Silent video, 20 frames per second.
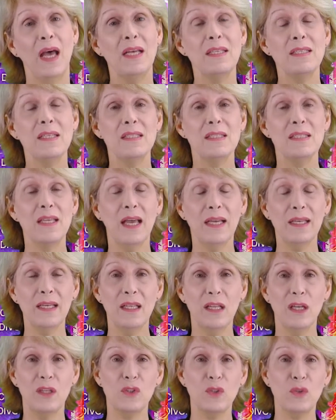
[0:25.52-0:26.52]
And the
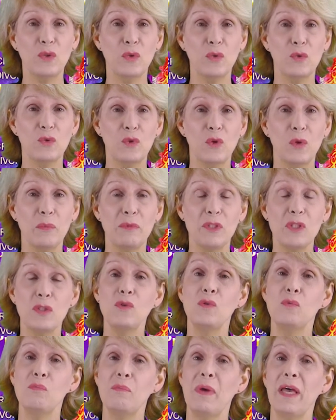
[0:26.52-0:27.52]
psychological trauma
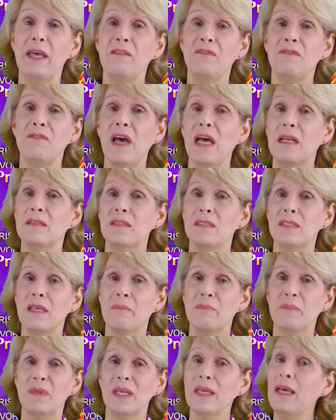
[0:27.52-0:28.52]
is you may have found
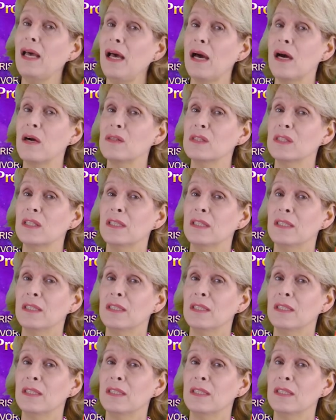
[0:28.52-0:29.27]
something out